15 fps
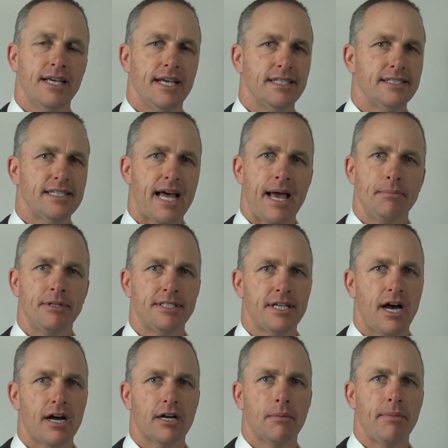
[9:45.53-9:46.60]
It's time to
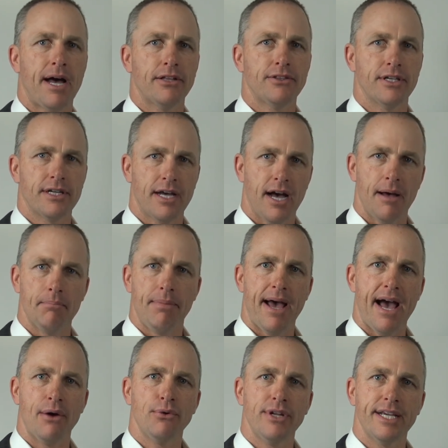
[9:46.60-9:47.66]
talk about the
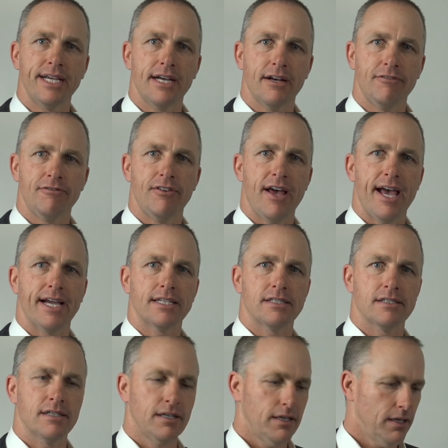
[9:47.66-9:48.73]
compounding
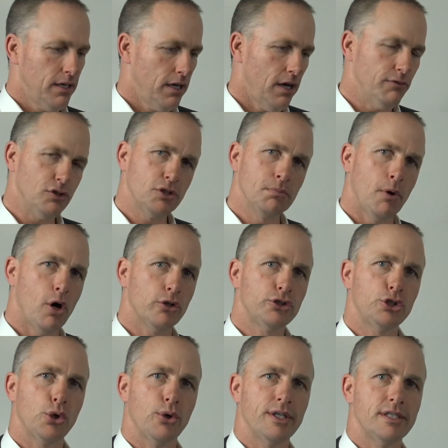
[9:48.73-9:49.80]
effects of small
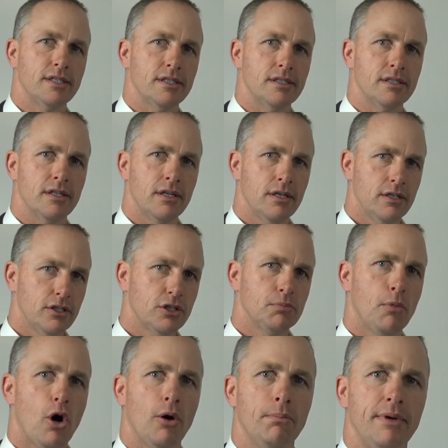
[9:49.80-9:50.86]
choices,
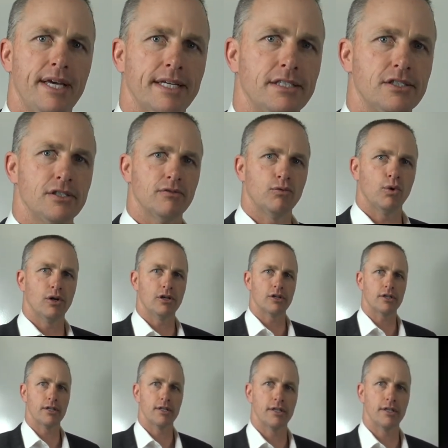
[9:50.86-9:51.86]
small bits of work.